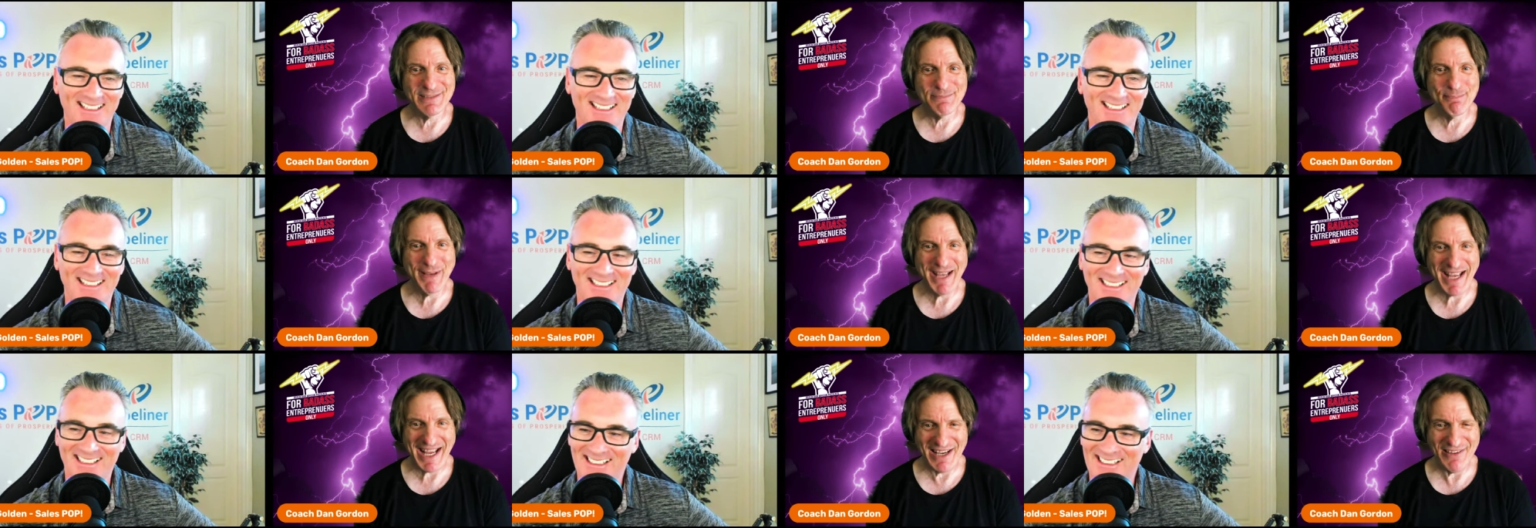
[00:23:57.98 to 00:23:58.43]

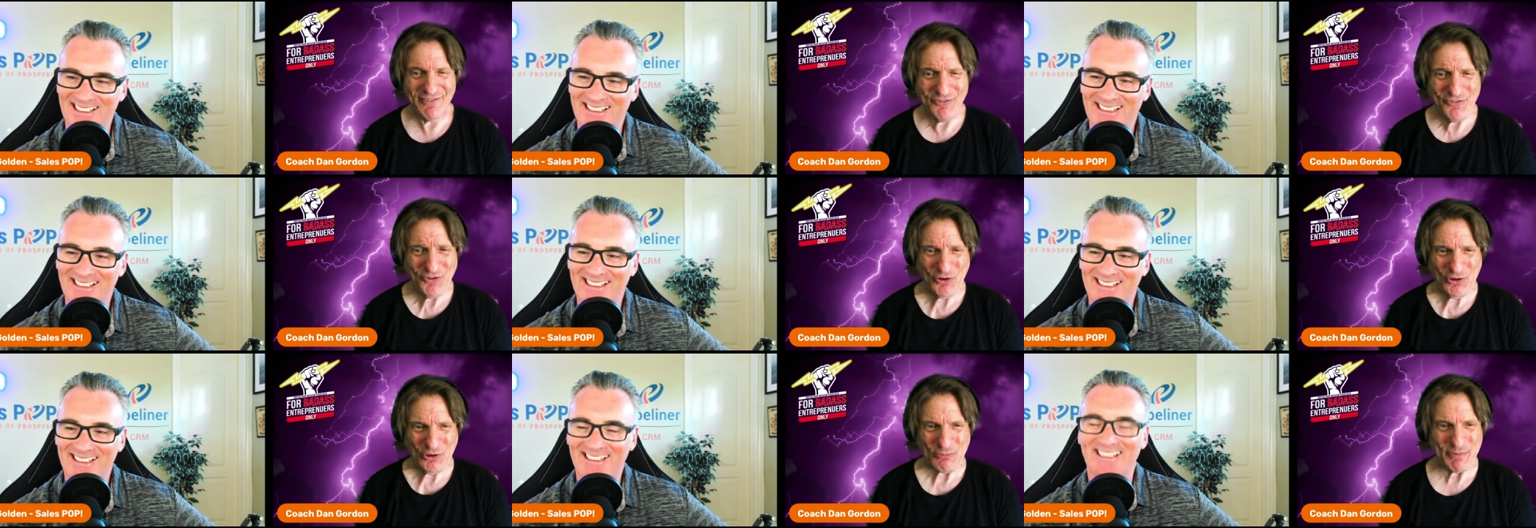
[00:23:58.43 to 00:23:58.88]

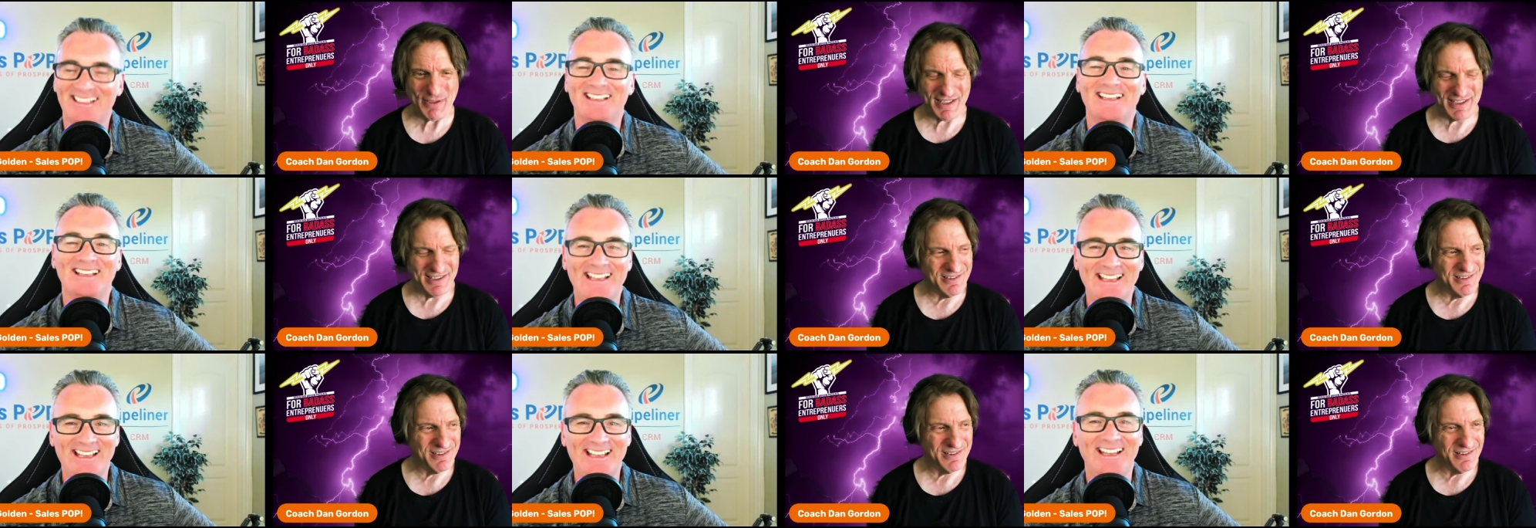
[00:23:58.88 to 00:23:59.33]
Speaker 1: painful,
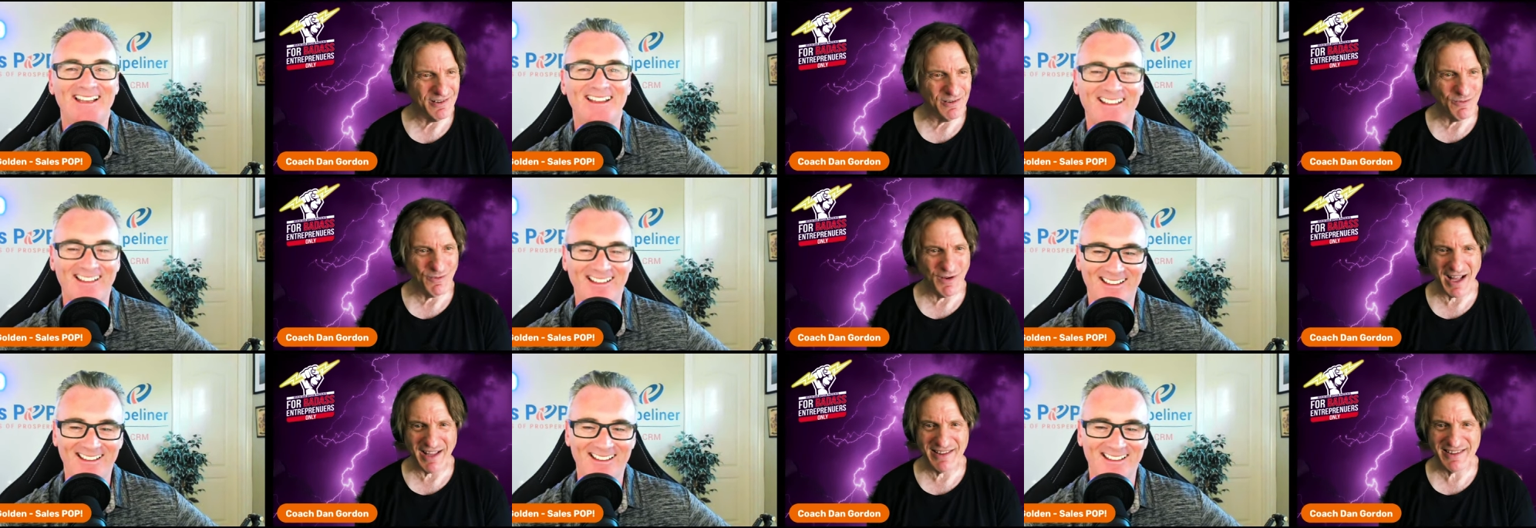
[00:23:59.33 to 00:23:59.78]
but
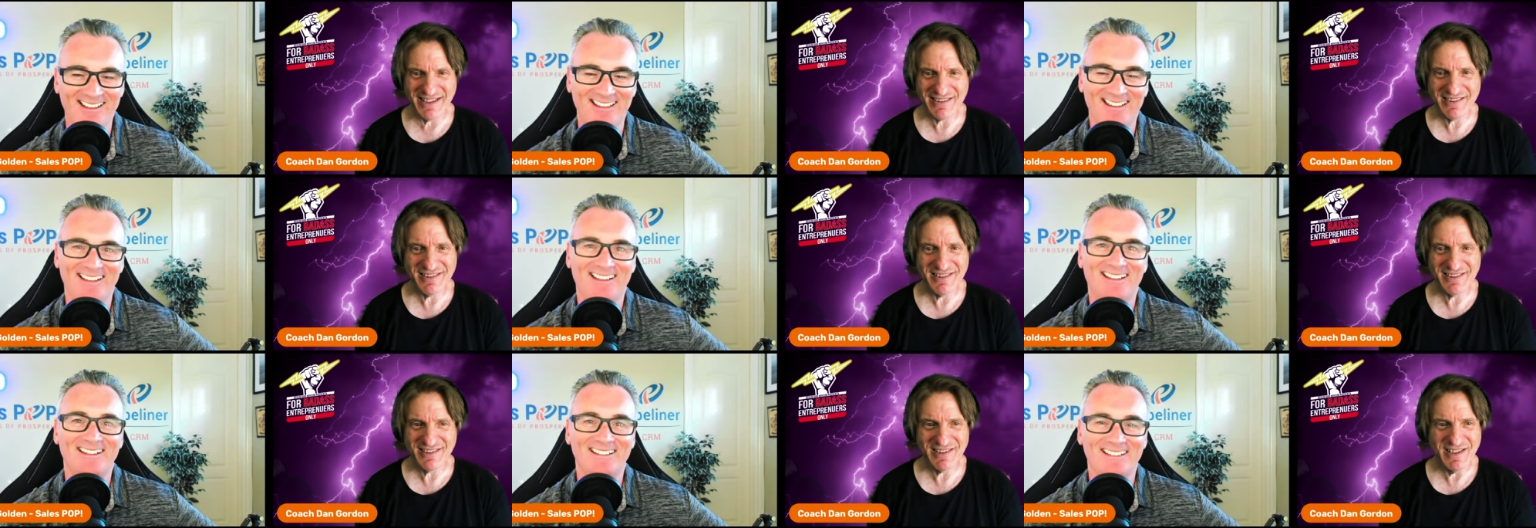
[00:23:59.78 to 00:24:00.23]

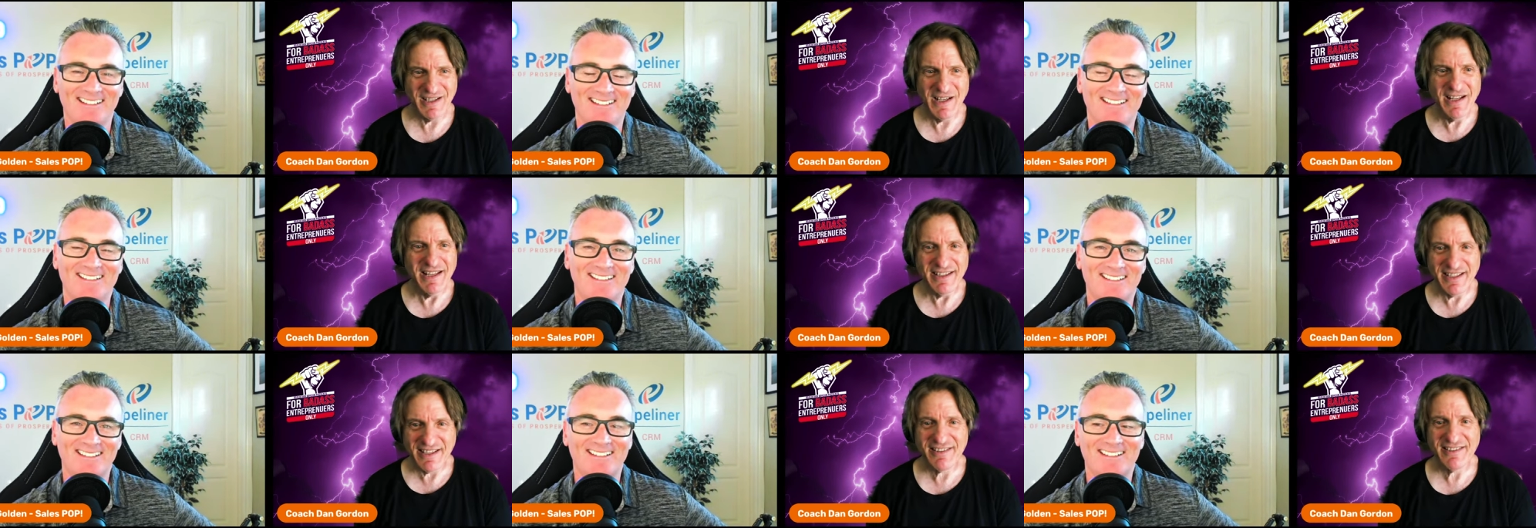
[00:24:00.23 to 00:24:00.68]
this is
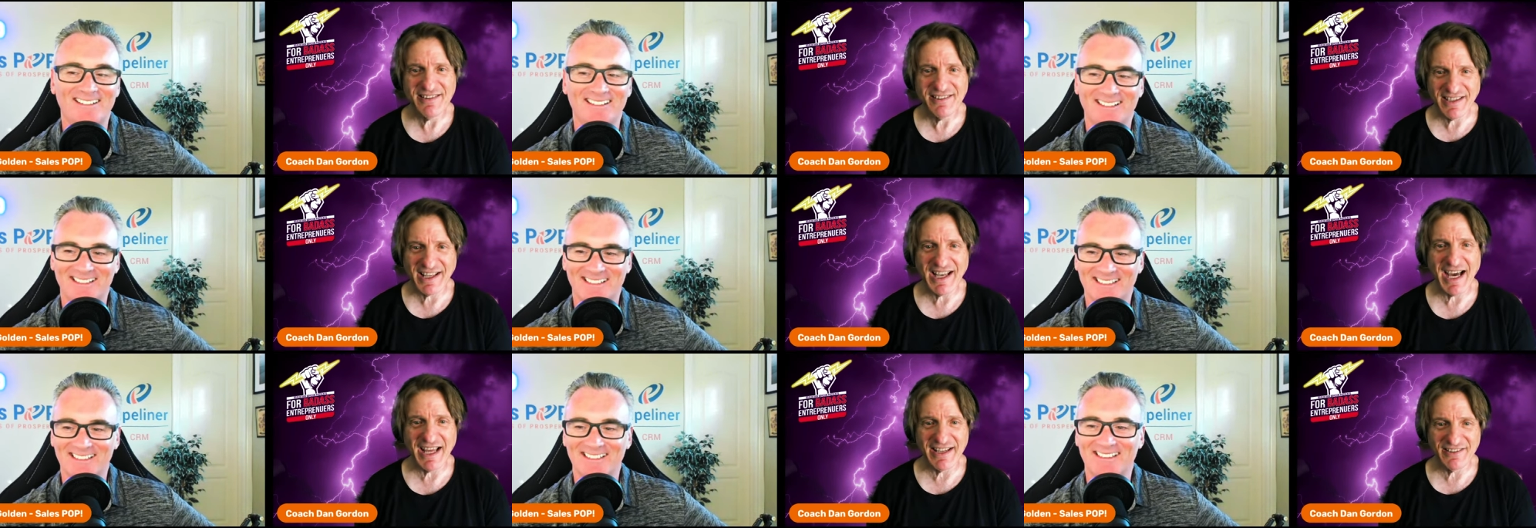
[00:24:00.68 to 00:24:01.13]

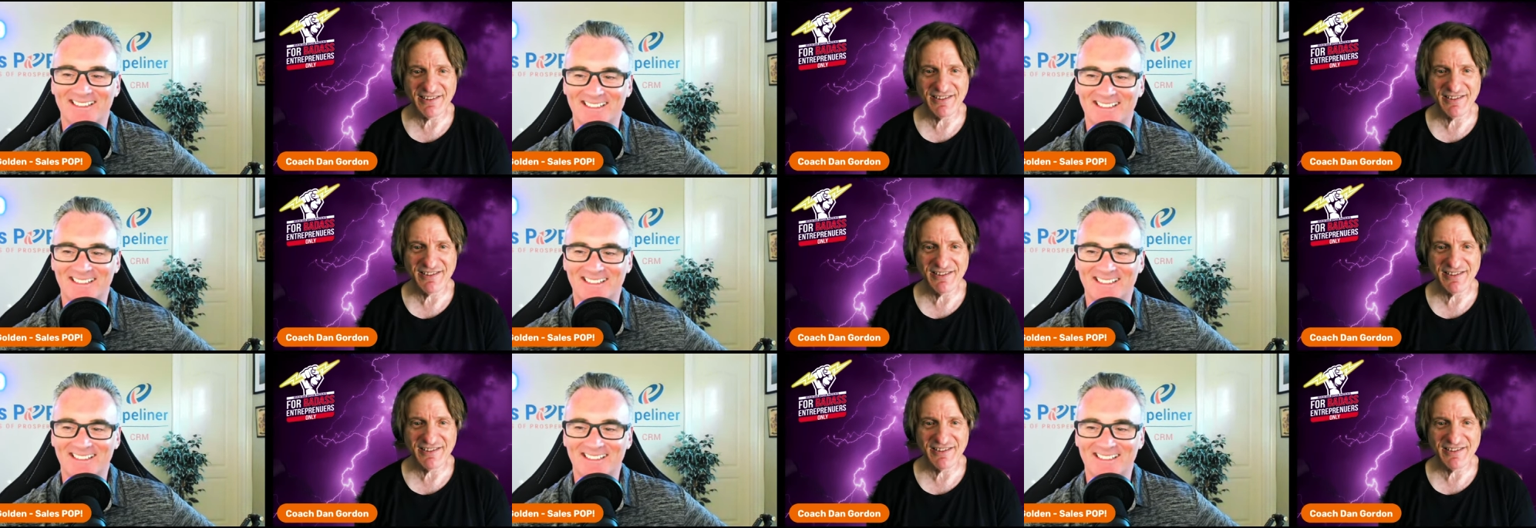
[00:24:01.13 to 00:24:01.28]
the kind of